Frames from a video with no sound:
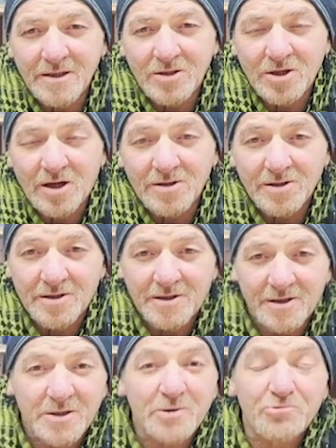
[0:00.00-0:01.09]
charger. This
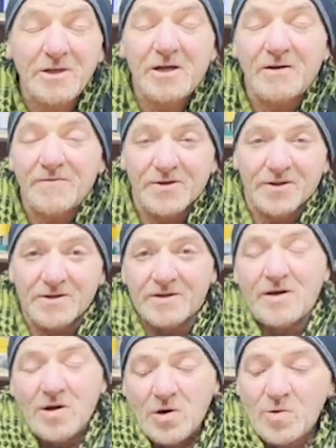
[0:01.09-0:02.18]
is the Rego version,
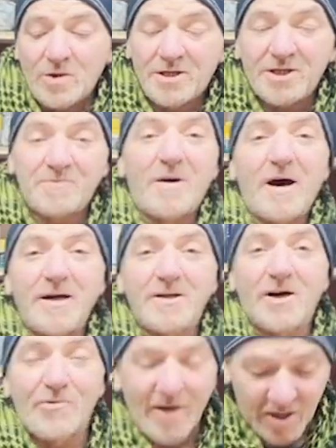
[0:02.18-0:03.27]
which is
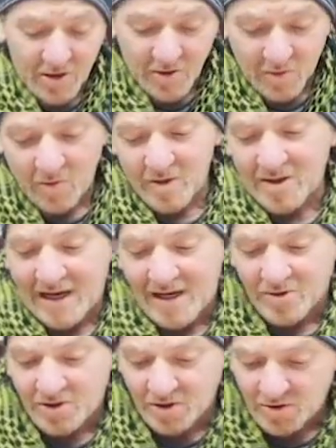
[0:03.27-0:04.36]
bidirectional, which
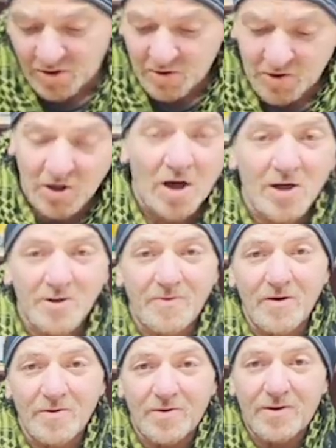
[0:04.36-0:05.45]
allows you to charge
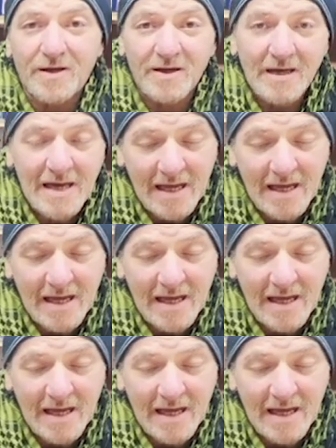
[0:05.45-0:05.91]
both the